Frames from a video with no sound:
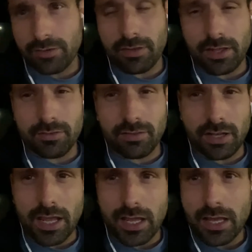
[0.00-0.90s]
uh,
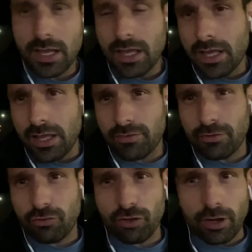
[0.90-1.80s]
today is a
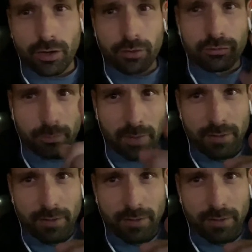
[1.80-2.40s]
shout out to my